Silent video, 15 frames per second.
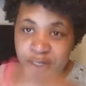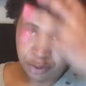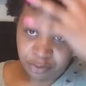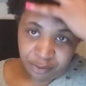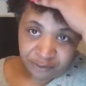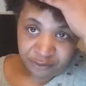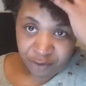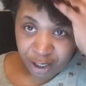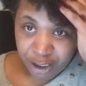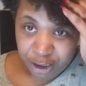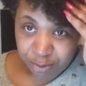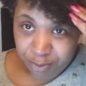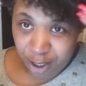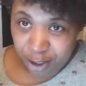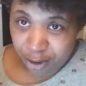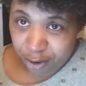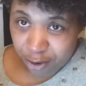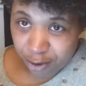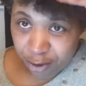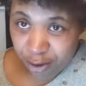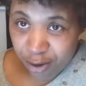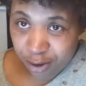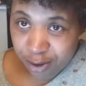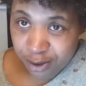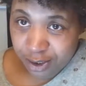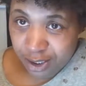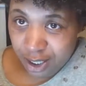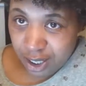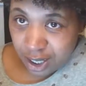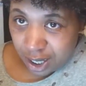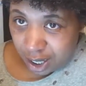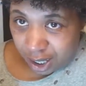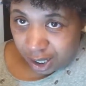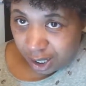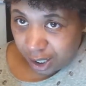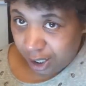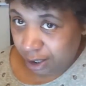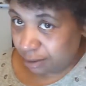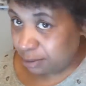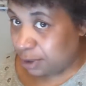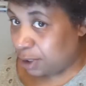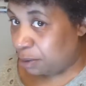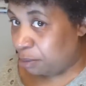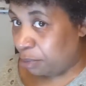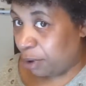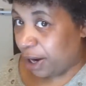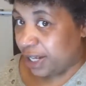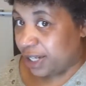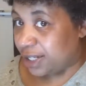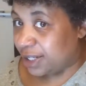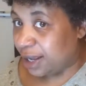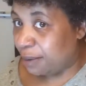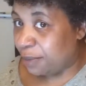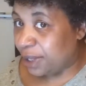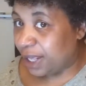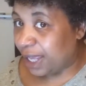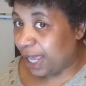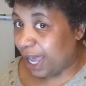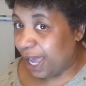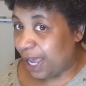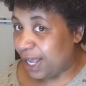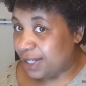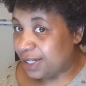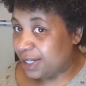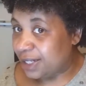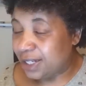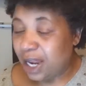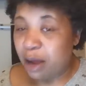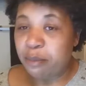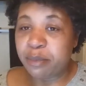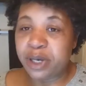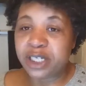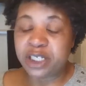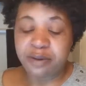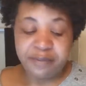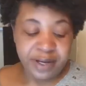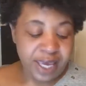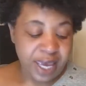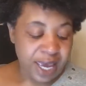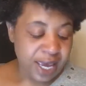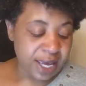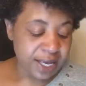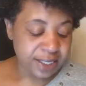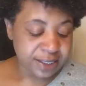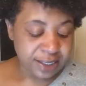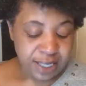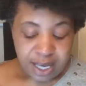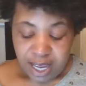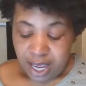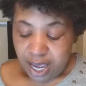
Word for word: to refresh my curls, to break some of the cast. It's not much of a cast.